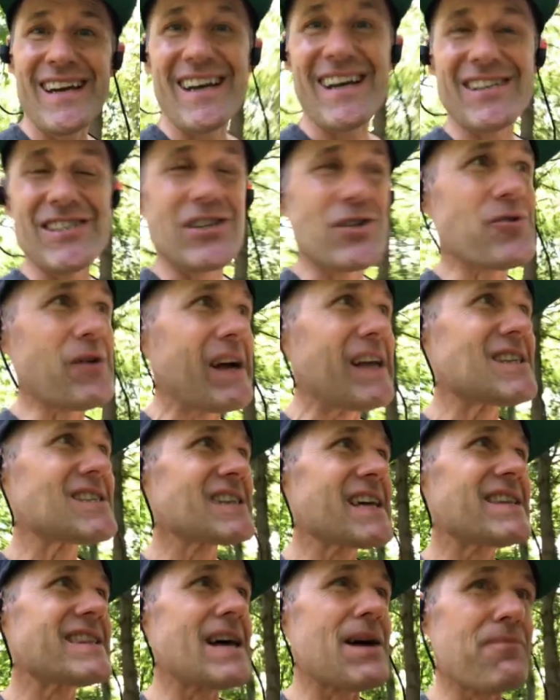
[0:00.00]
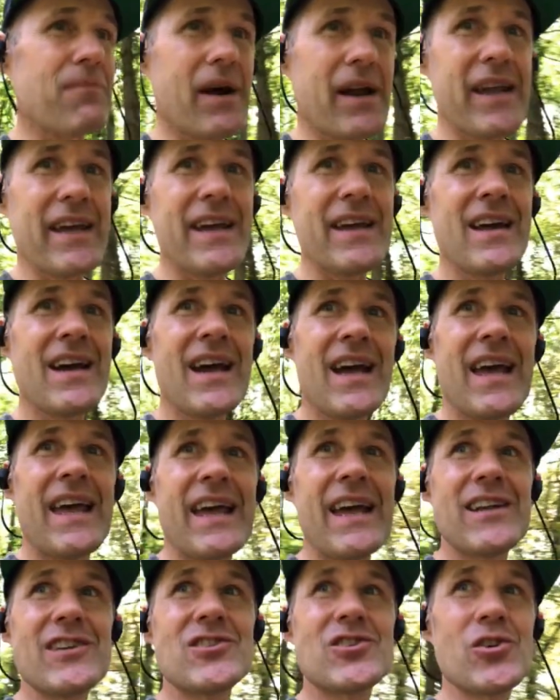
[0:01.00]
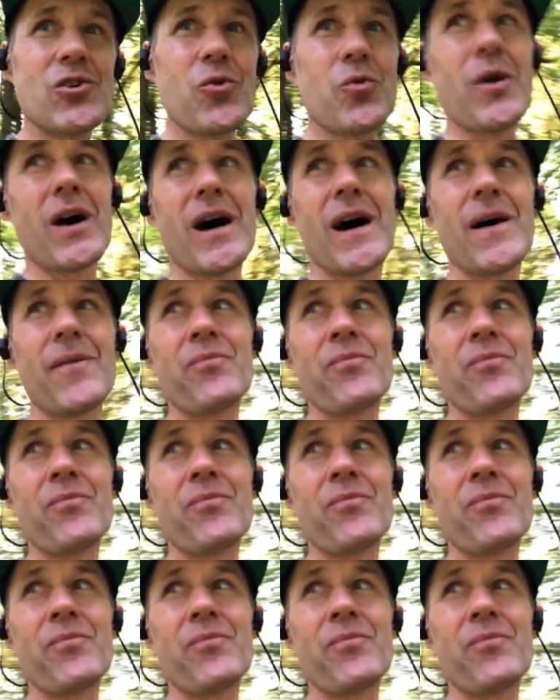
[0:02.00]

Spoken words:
to translate that money into